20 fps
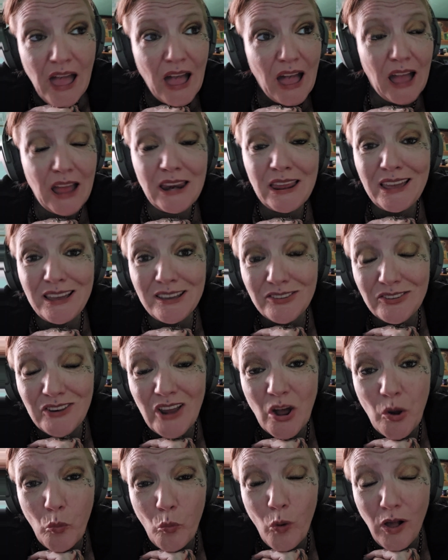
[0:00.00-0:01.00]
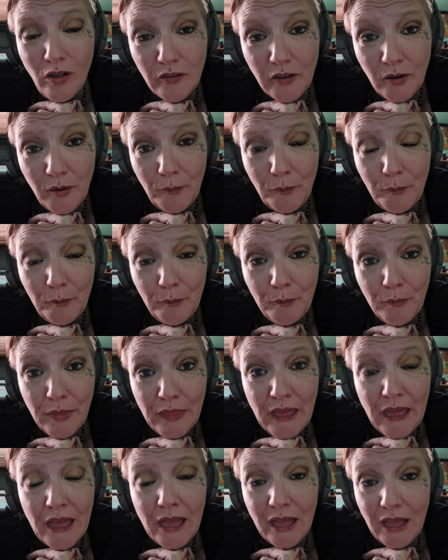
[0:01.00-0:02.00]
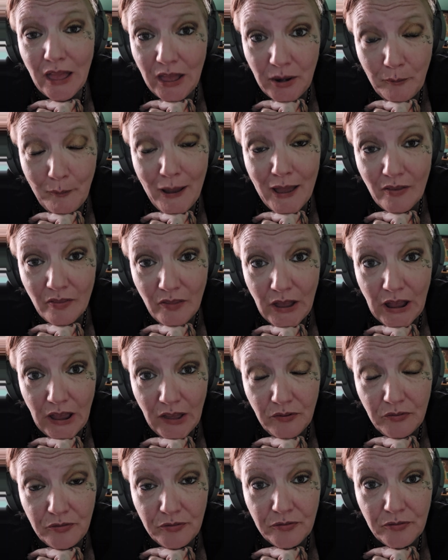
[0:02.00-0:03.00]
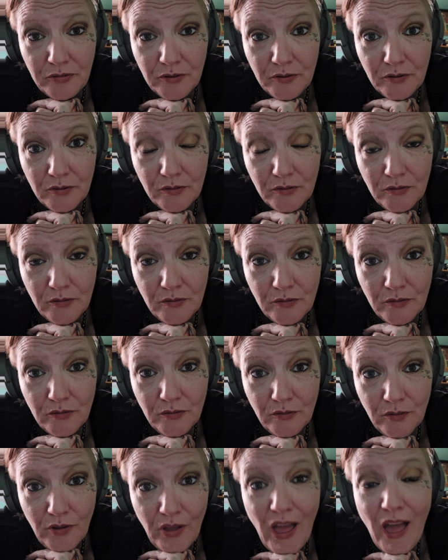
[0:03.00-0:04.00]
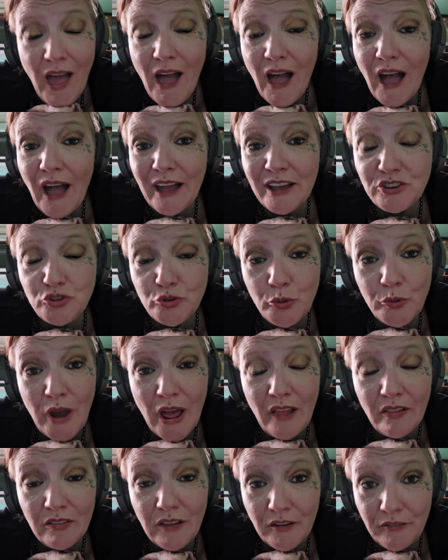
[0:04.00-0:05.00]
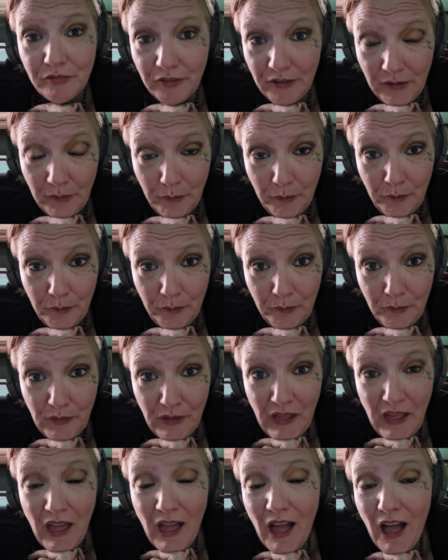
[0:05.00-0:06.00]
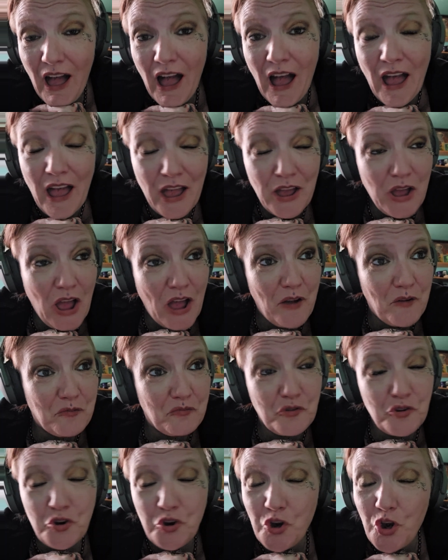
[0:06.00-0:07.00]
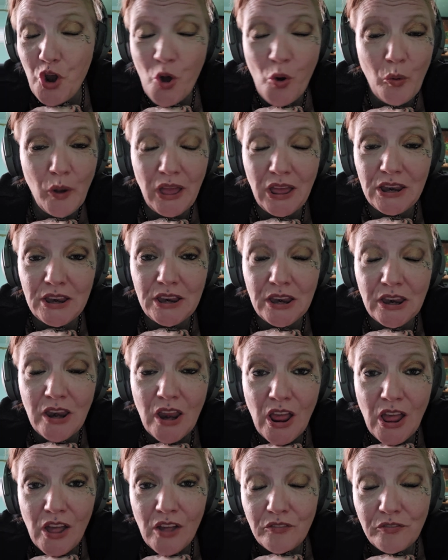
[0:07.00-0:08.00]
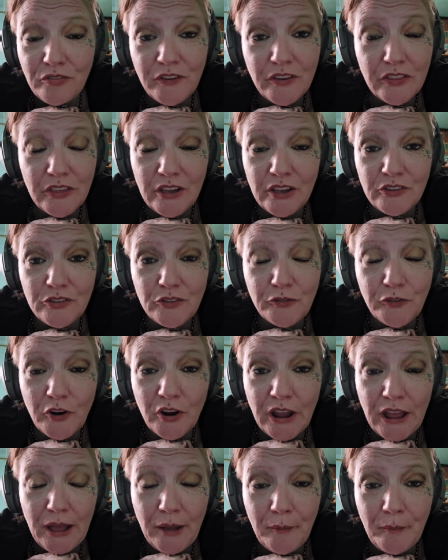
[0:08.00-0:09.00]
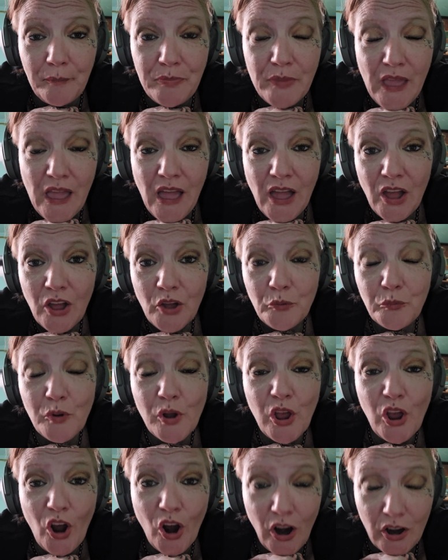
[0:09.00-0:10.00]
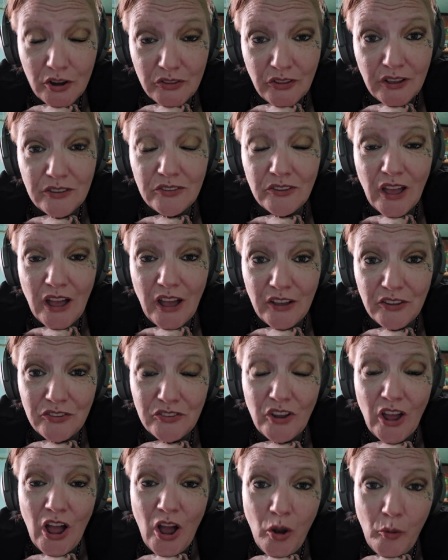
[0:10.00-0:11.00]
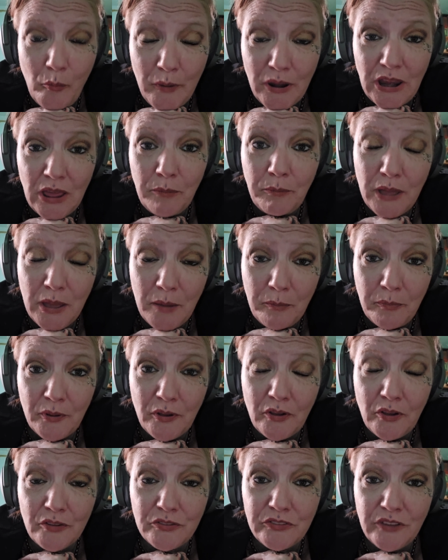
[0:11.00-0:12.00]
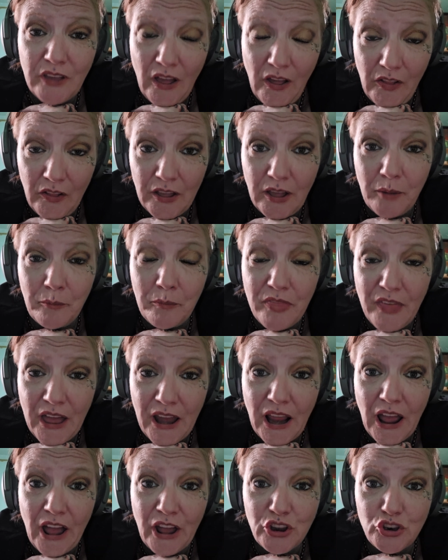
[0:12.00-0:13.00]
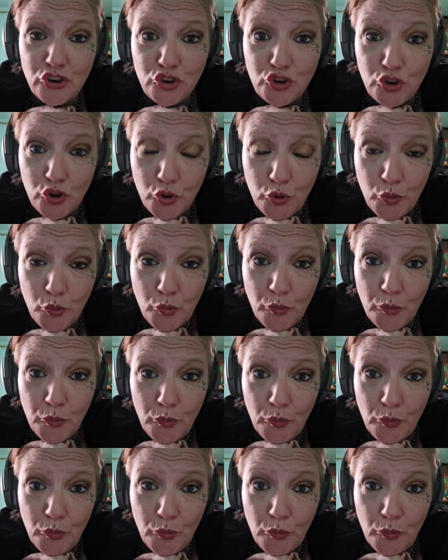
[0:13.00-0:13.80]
And he is not welcome in my life. I do not love him. I have no hidden feelings for him, regardless as to how many people tell him that I do.